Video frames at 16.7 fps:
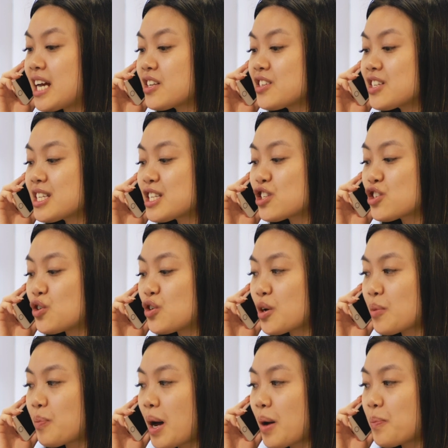I just
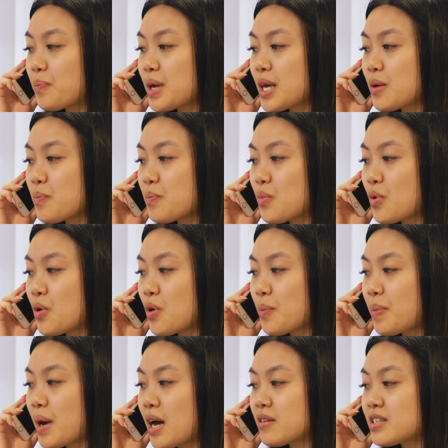talk about a bit more
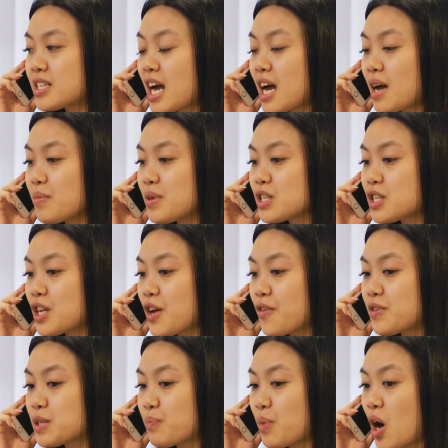about Diamond
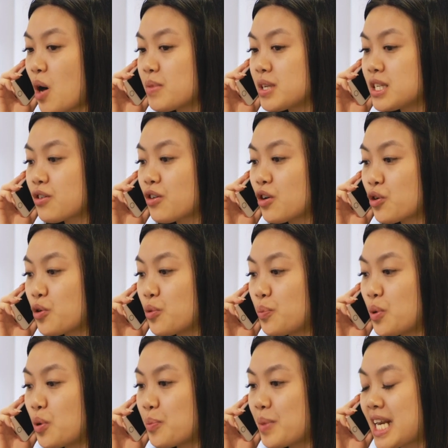Service Apartments? You've got a
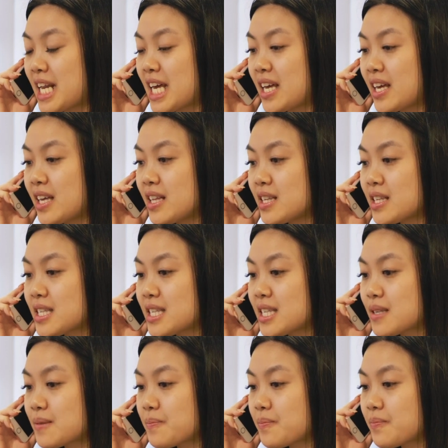couple
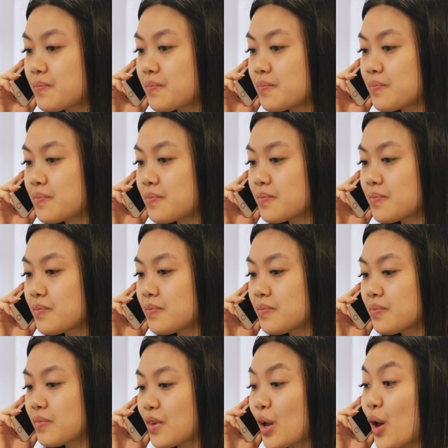minutes?
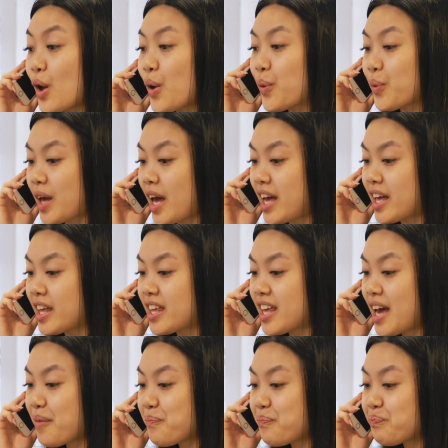Okay,
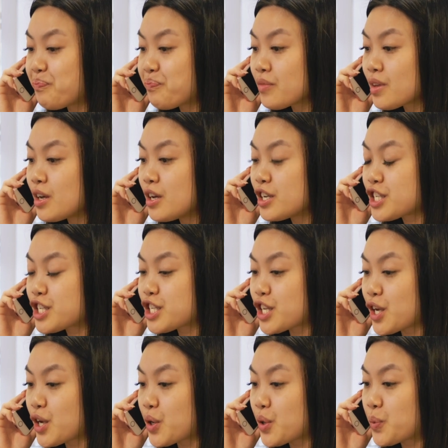yeah.
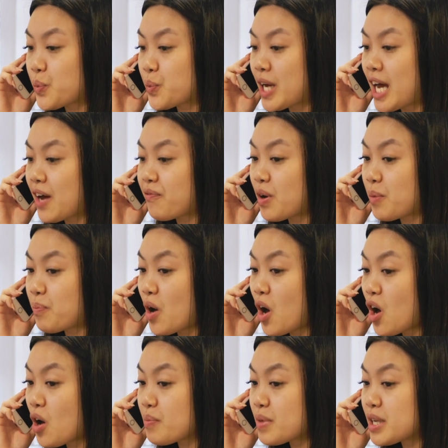So we have
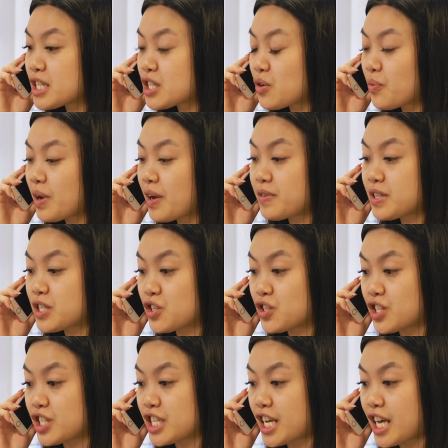apartments or we have
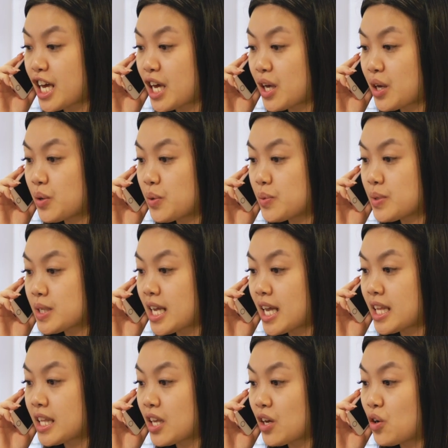studios
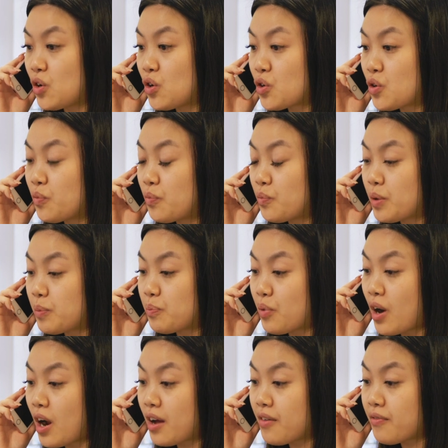and they all come with
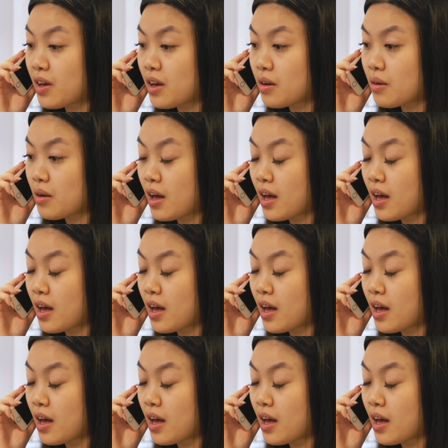private